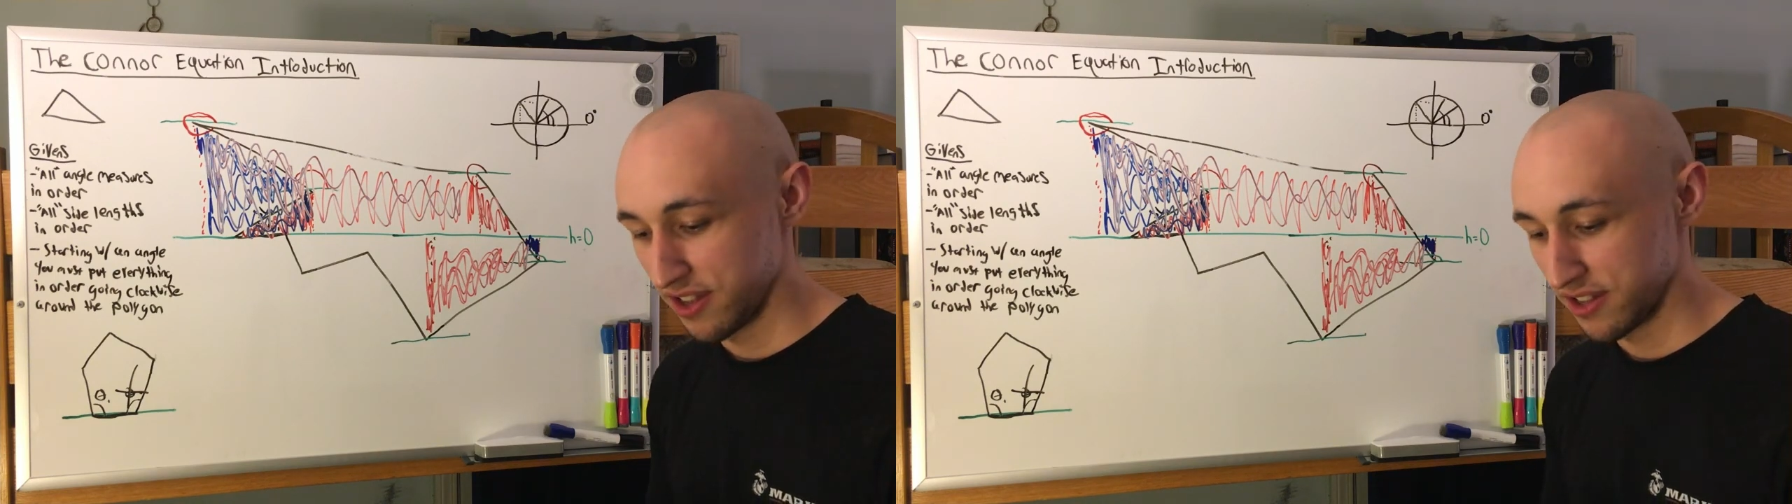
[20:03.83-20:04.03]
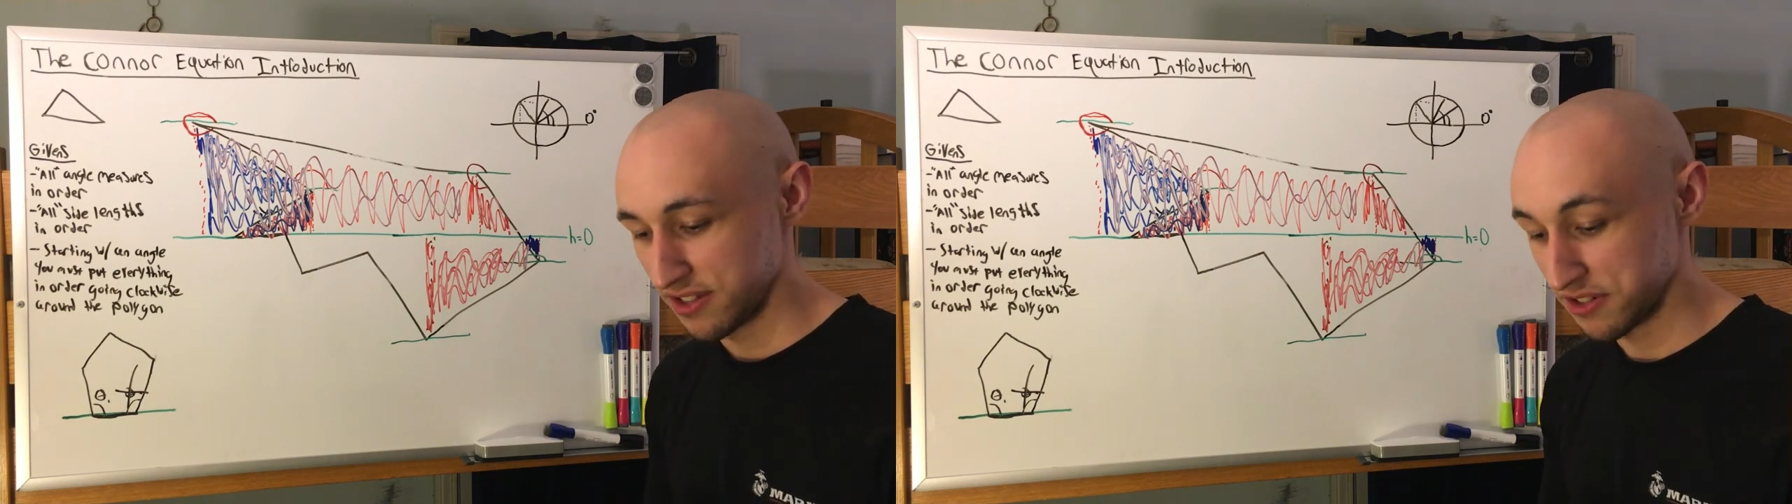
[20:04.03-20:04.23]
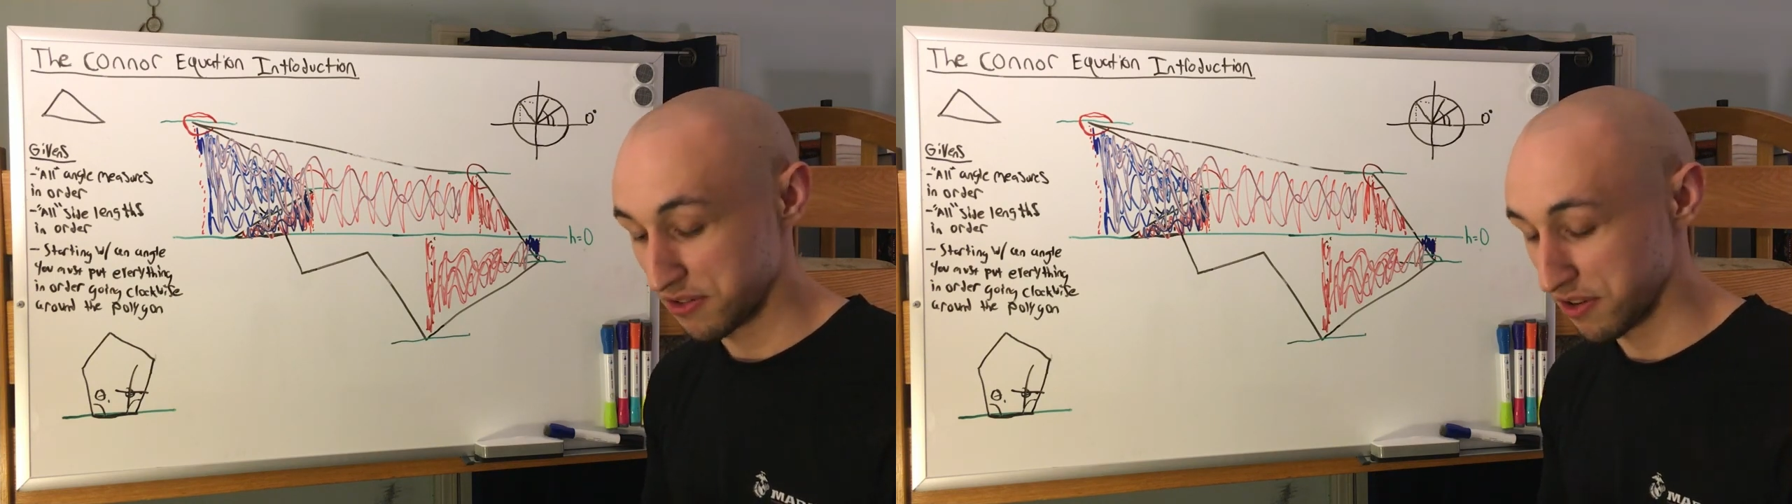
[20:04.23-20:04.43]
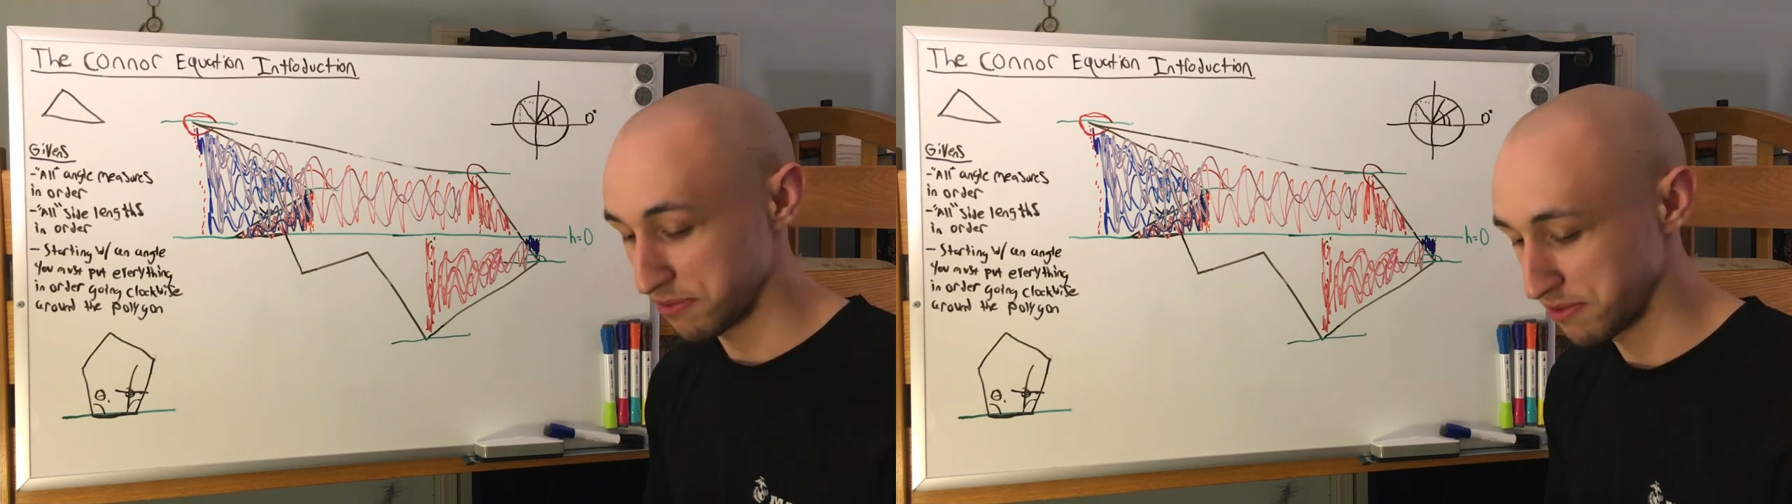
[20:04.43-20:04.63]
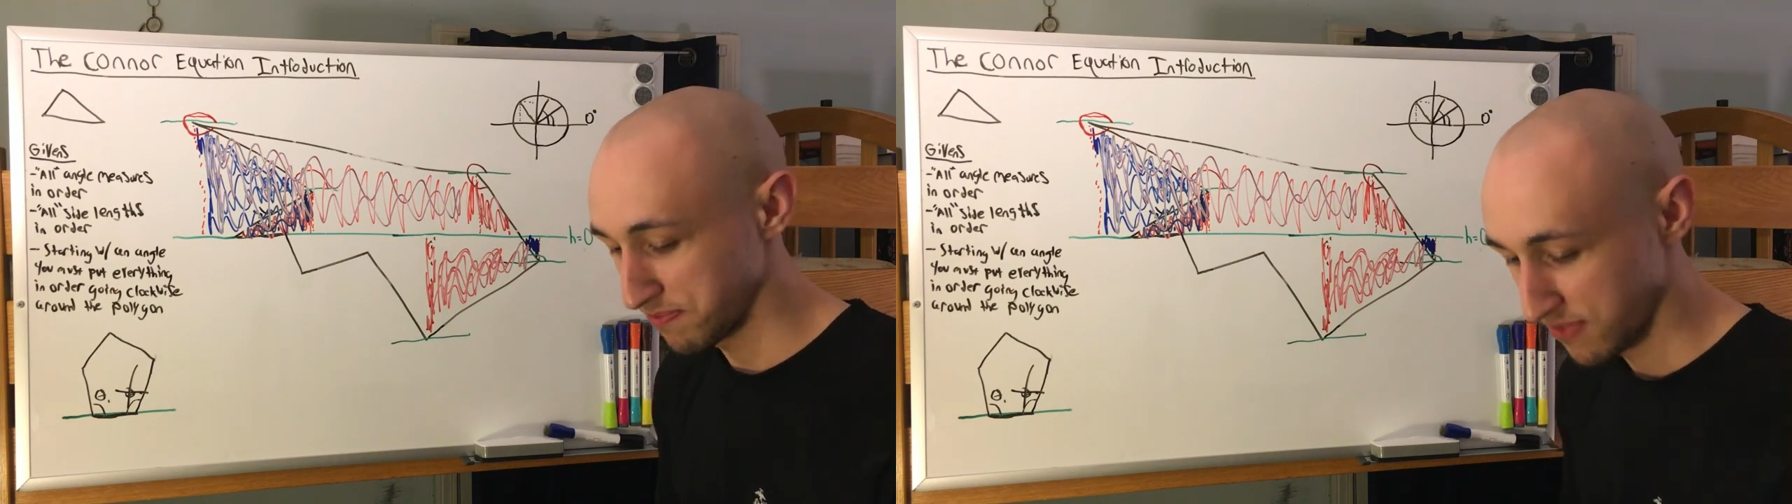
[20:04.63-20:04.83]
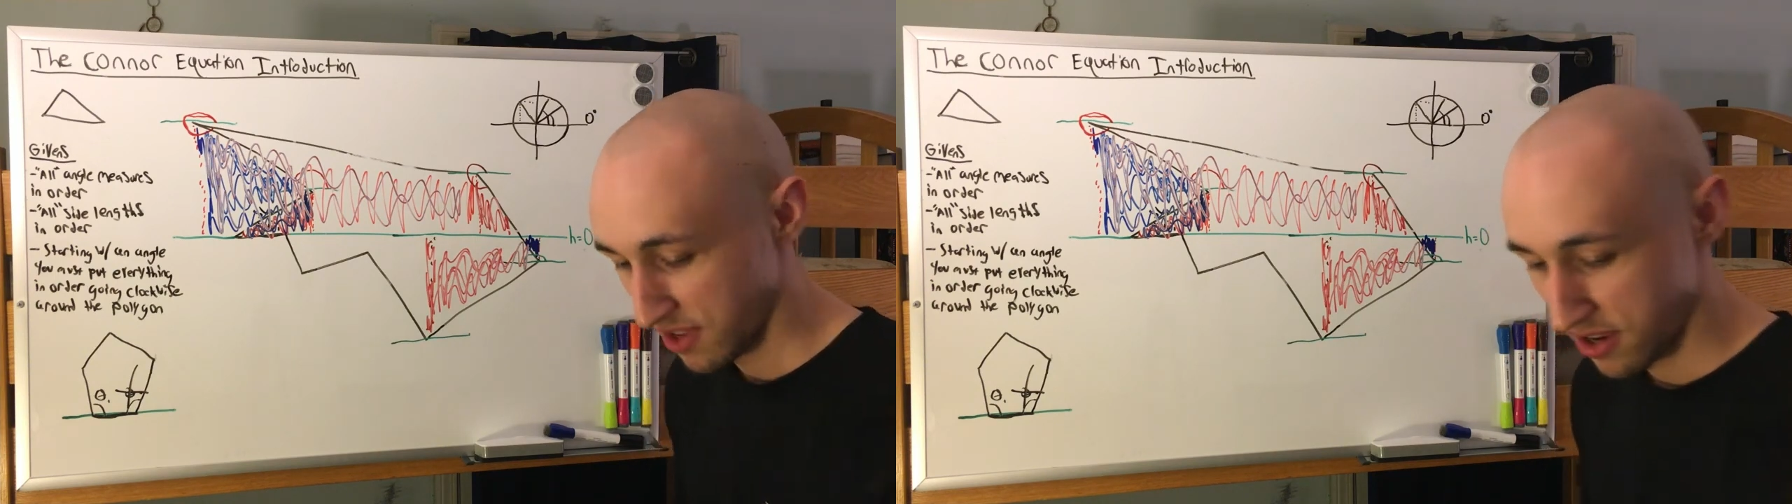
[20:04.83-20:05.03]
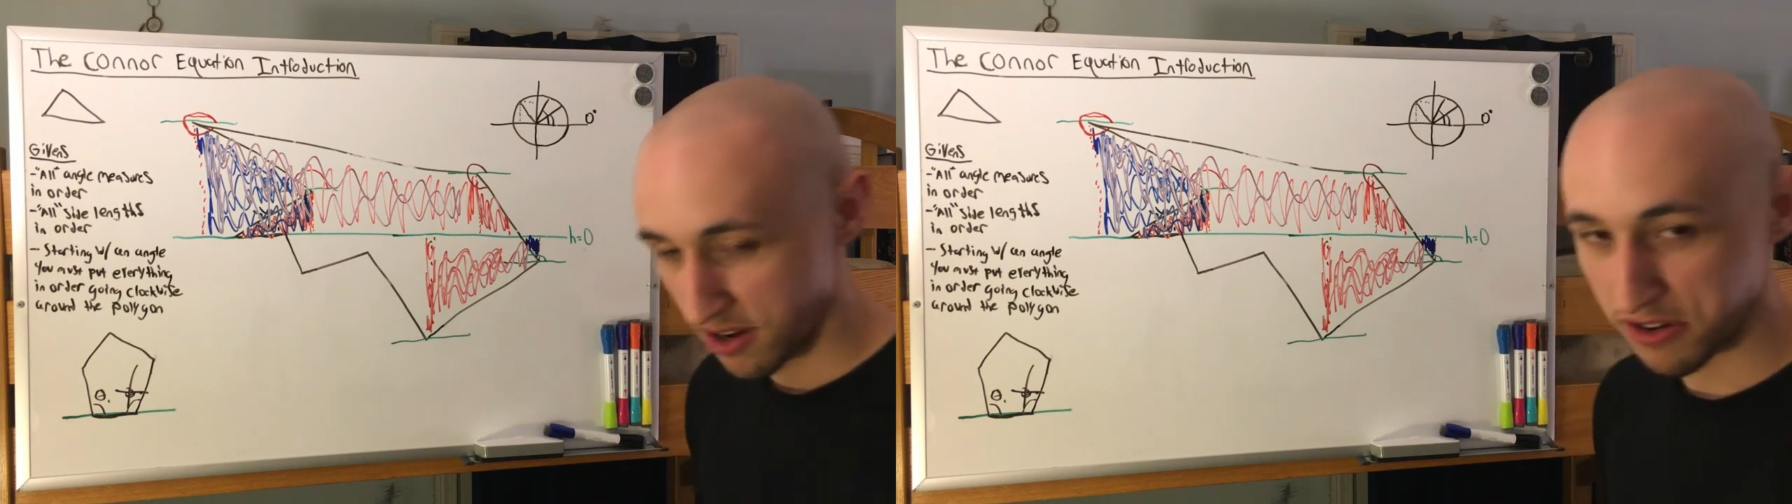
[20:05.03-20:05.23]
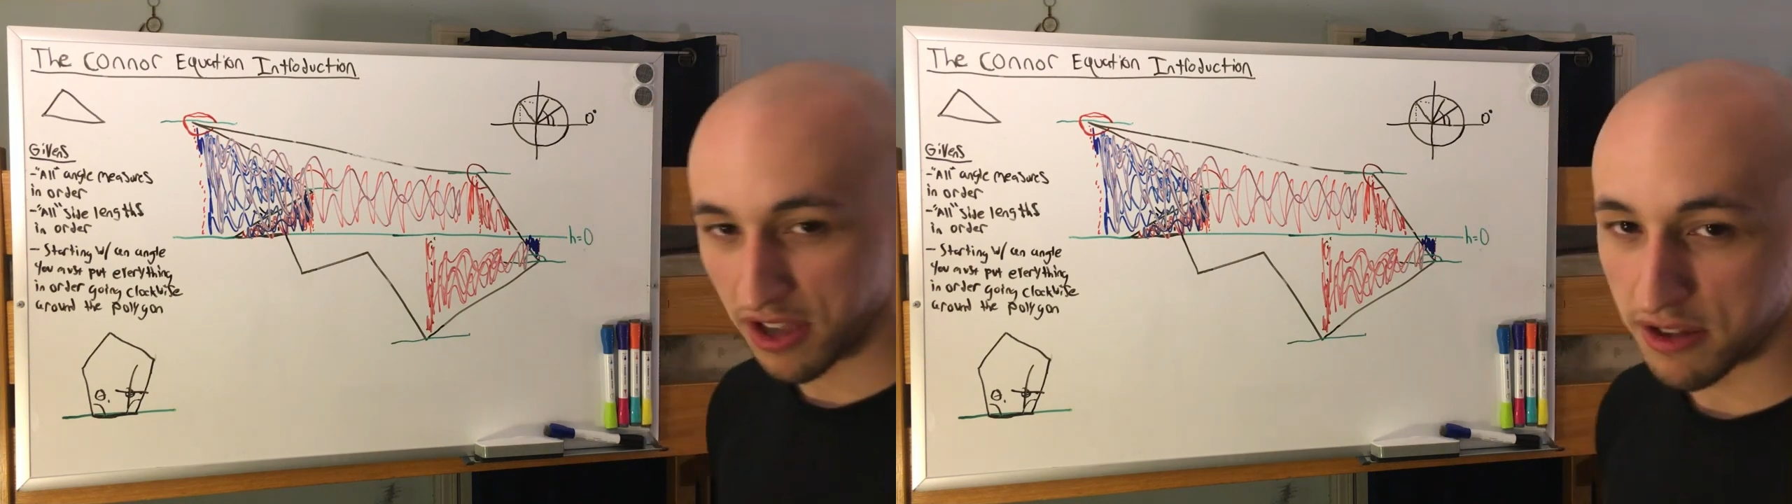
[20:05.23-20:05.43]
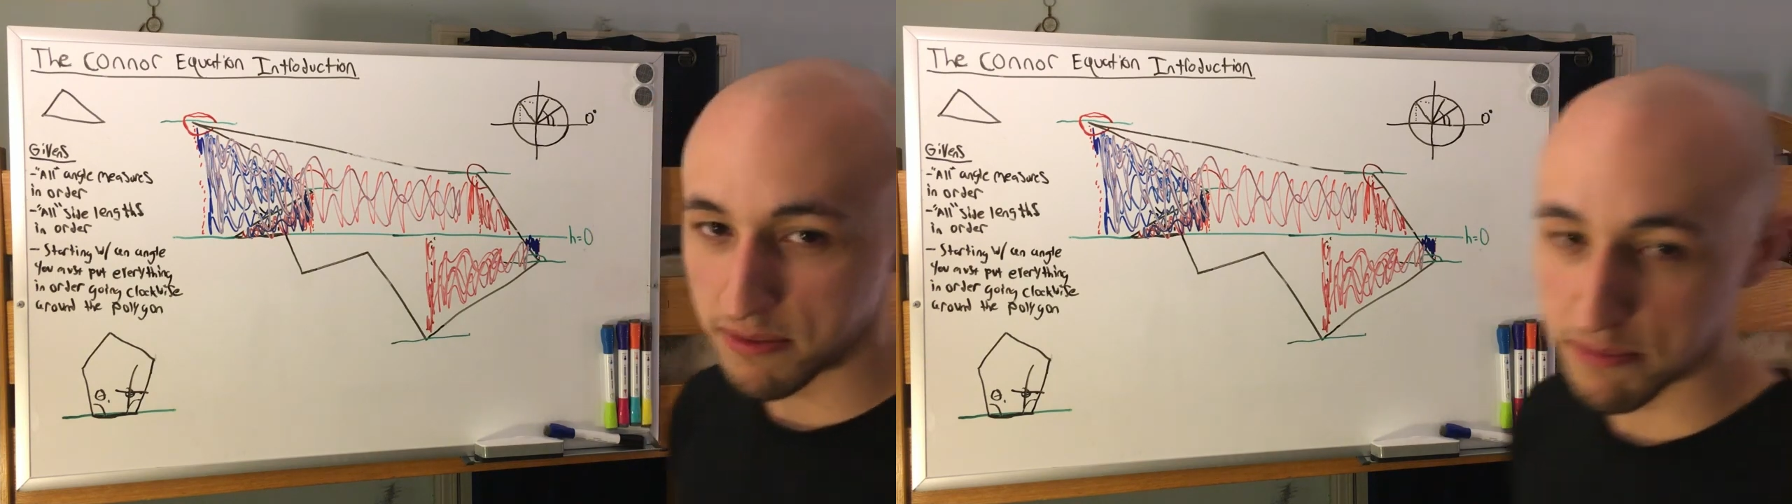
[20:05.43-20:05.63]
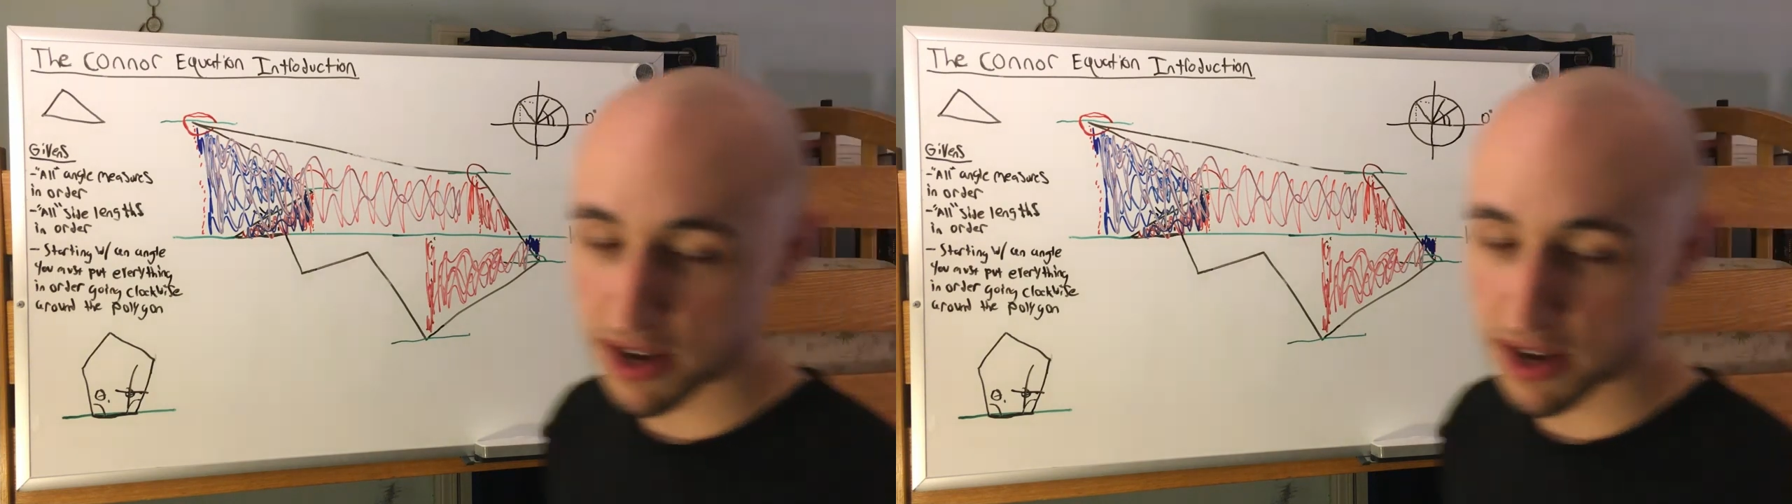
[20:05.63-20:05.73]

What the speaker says: It was incredible. Okay, bye